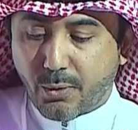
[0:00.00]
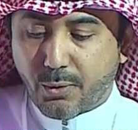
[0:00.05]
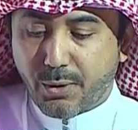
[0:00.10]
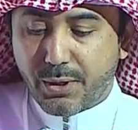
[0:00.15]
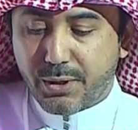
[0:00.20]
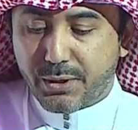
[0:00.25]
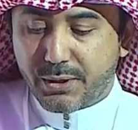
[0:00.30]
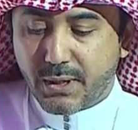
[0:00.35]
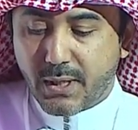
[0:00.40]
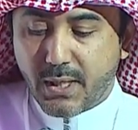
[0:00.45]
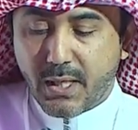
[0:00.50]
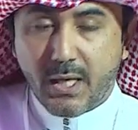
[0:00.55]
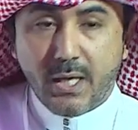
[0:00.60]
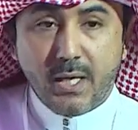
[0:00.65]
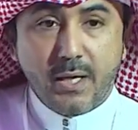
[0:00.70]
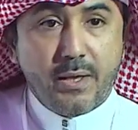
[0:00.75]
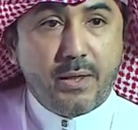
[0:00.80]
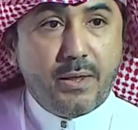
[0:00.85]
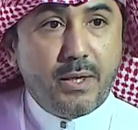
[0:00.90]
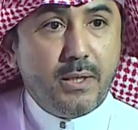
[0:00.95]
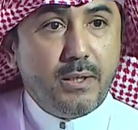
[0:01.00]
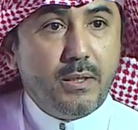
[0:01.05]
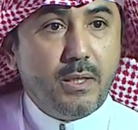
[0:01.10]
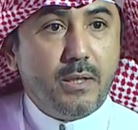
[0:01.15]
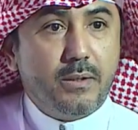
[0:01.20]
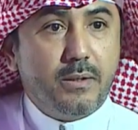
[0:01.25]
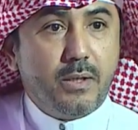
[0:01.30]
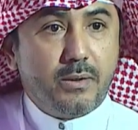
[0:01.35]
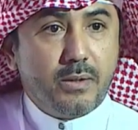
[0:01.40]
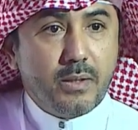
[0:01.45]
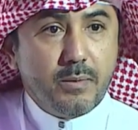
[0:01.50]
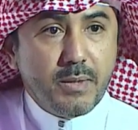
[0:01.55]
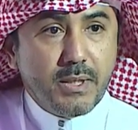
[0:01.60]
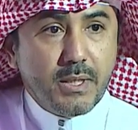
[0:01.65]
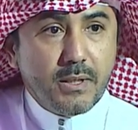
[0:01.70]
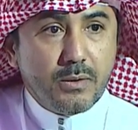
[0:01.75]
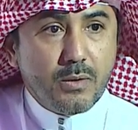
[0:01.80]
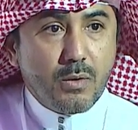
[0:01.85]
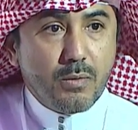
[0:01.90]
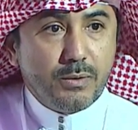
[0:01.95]
Then the remnant goes back
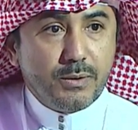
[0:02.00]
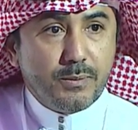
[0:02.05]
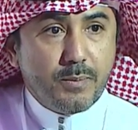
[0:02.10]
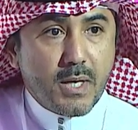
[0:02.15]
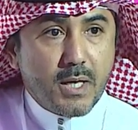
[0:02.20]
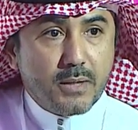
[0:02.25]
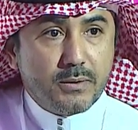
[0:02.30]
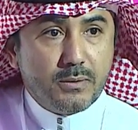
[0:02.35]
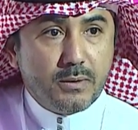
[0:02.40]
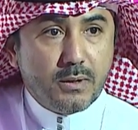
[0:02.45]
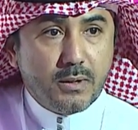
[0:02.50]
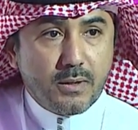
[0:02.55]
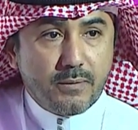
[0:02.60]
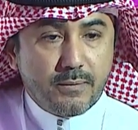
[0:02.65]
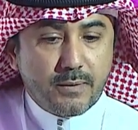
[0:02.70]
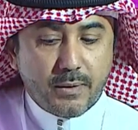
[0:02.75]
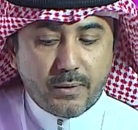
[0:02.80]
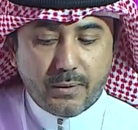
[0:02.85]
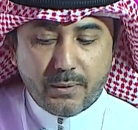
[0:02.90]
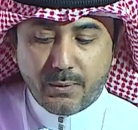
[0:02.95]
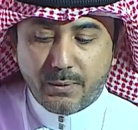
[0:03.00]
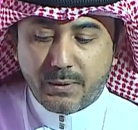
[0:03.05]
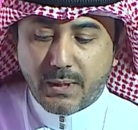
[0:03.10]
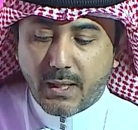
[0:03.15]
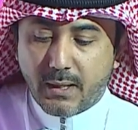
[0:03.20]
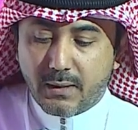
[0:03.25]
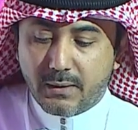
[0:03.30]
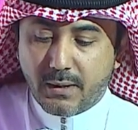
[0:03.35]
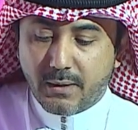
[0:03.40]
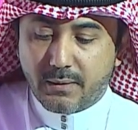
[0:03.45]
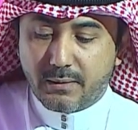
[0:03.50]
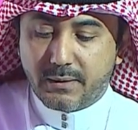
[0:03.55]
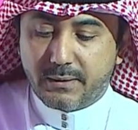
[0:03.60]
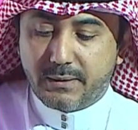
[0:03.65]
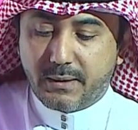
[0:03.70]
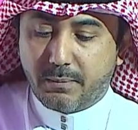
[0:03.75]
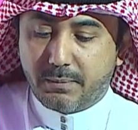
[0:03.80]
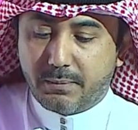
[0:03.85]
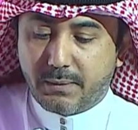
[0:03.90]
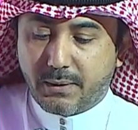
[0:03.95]
to the liver through the LDL receptor.
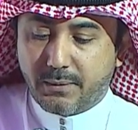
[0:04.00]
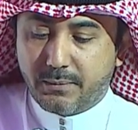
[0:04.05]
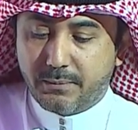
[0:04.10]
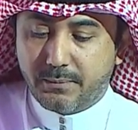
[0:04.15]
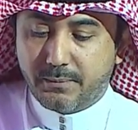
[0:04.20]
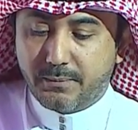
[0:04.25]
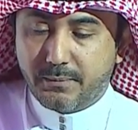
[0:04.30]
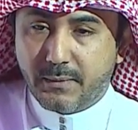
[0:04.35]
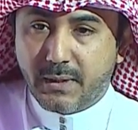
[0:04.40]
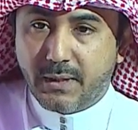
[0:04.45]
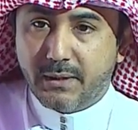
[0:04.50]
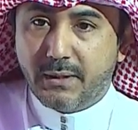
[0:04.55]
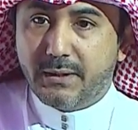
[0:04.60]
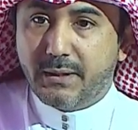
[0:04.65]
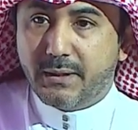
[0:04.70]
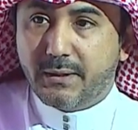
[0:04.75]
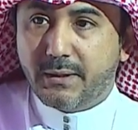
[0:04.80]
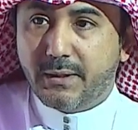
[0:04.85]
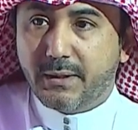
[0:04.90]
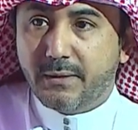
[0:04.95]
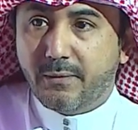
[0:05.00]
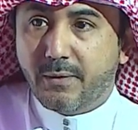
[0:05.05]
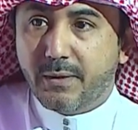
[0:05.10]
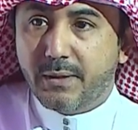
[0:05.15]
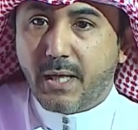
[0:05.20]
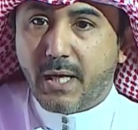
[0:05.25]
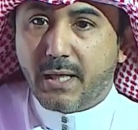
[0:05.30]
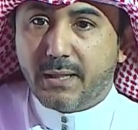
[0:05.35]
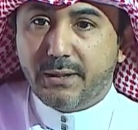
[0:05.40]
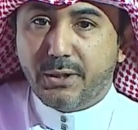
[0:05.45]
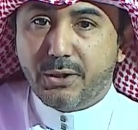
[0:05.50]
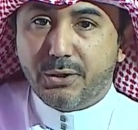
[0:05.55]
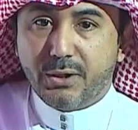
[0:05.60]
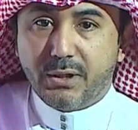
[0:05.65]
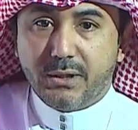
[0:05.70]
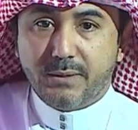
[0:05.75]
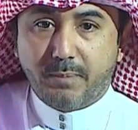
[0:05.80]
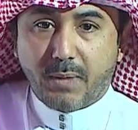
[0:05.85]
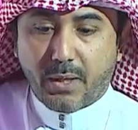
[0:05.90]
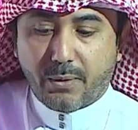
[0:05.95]
This is the exogenous pathway.
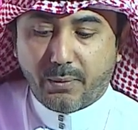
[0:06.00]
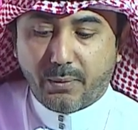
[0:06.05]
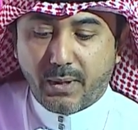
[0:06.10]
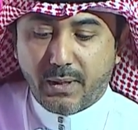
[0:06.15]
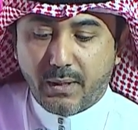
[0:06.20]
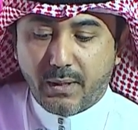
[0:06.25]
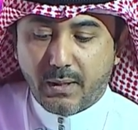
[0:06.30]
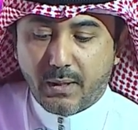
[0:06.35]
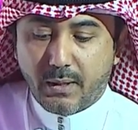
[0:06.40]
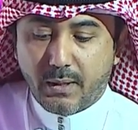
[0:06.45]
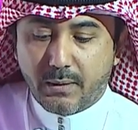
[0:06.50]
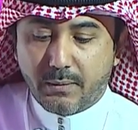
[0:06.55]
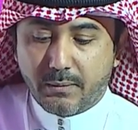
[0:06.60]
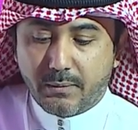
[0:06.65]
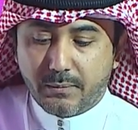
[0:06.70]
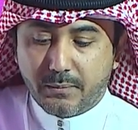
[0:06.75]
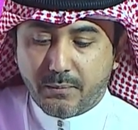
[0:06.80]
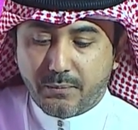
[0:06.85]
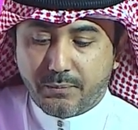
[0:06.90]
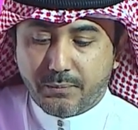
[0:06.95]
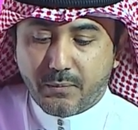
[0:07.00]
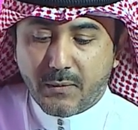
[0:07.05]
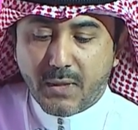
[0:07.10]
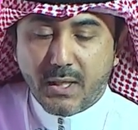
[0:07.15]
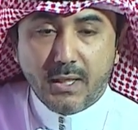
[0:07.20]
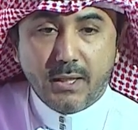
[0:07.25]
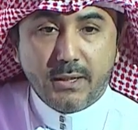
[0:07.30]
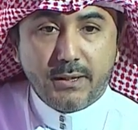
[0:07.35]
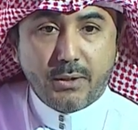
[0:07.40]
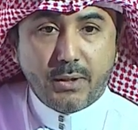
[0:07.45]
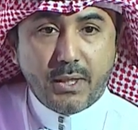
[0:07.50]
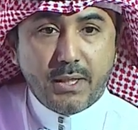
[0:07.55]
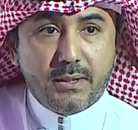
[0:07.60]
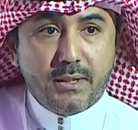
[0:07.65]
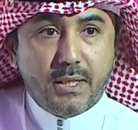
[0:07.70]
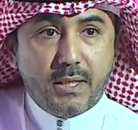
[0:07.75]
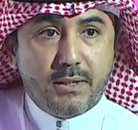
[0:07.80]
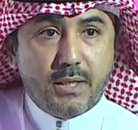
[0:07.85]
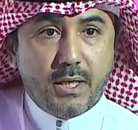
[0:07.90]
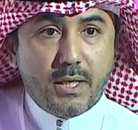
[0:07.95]
So in the endogenous
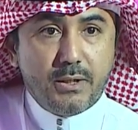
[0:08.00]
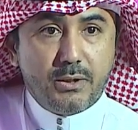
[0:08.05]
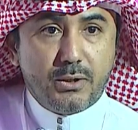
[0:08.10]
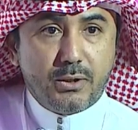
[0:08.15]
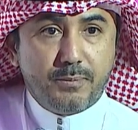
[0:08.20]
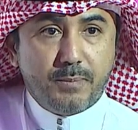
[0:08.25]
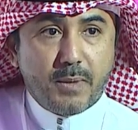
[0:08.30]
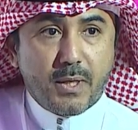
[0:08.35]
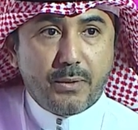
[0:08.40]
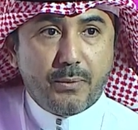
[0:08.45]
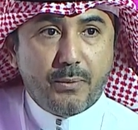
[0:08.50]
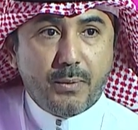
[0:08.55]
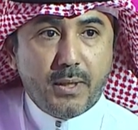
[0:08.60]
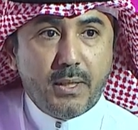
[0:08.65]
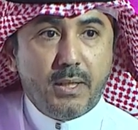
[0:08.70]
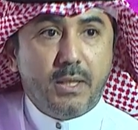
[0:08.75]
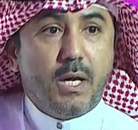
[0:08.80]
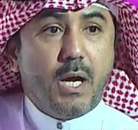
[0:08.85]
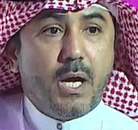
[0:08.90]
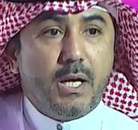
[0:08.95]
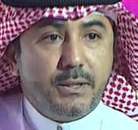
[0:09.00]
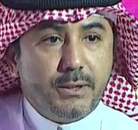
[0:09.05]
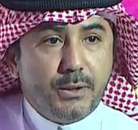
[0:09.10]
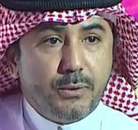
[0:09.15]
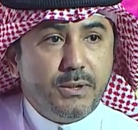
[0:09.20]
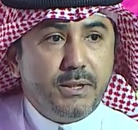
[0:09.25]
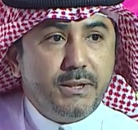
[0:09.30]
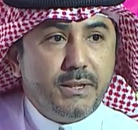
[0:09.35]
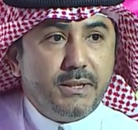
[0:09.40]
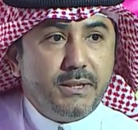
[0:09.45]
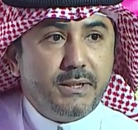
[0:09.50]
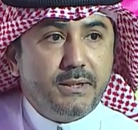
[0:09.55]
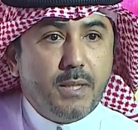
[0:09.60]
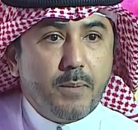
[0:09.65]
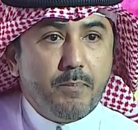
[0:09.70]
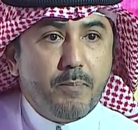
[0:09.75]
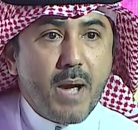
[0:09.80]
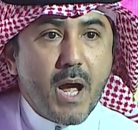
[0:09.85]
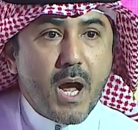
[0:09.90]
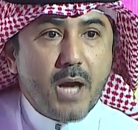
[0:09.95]
pathway, so this is the
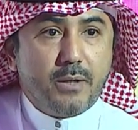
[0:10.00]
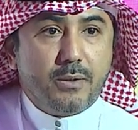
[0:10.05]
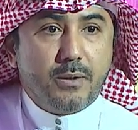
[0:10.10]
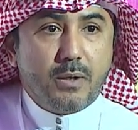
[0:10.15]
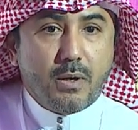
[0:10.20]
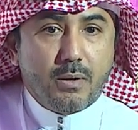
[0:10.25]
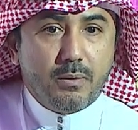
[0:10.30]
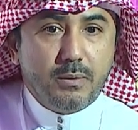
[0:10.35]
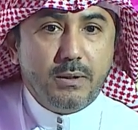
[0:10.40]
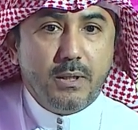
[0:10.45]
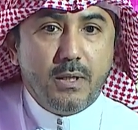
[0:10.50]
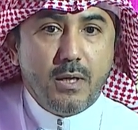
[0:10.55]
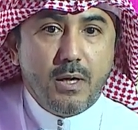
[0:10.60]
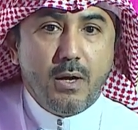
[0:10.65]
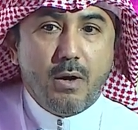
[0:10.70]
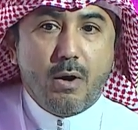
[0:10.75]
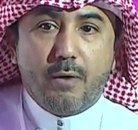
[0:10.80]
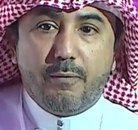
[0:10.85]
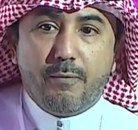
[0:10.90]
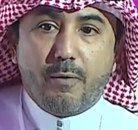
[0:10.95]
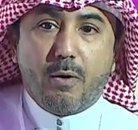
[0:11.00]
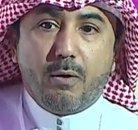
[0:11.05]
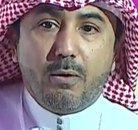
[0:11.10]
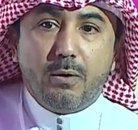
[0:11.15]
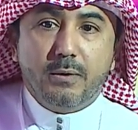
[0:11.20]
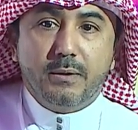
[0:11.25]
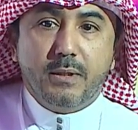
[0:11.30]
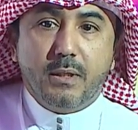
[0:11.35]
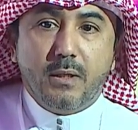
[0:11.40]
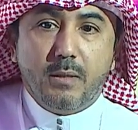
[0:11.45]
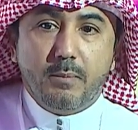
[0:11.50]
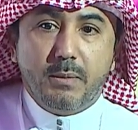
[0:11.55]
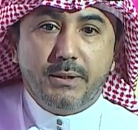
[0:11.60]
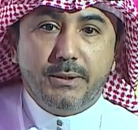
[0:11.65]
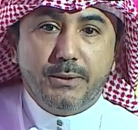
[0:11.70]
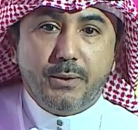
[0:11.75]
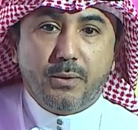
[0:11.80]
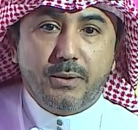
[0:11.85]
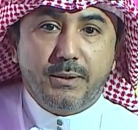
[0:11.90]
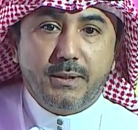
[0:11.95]
background of all the lipid source in the
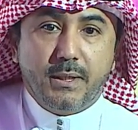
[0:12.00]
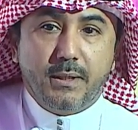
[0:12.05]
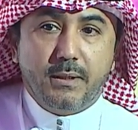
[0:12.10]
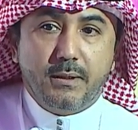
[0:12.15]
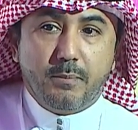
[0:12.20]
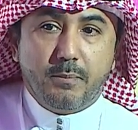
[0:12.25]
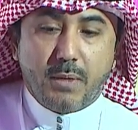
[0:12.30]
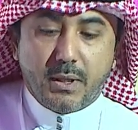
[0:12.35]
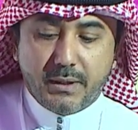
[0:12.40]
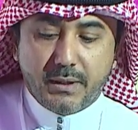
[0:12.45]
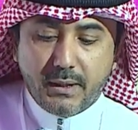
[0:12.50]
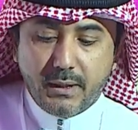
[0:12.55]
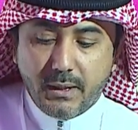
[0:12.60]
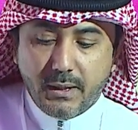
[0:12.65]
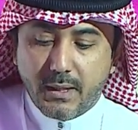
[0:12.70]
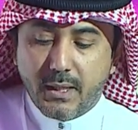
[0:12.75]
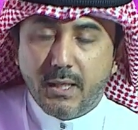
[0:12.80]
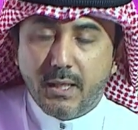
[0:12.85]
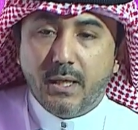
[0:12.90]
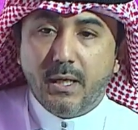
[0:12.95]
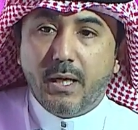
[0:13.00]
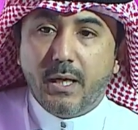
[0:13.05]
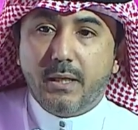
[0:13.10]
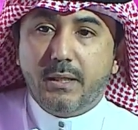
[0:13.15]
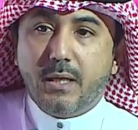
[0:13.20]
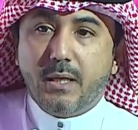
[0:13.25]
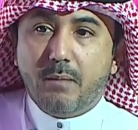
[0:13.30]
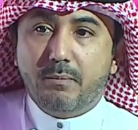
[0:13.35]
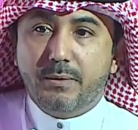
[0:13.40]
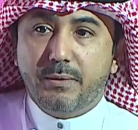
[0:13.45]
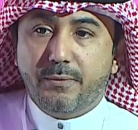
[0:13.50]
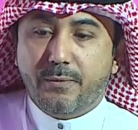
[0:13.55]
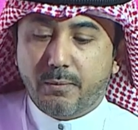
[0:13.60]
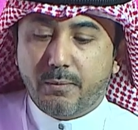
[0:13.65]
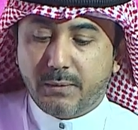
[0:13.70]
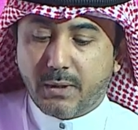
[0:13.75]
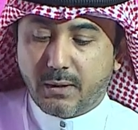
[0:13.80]
body. It comes from the liver.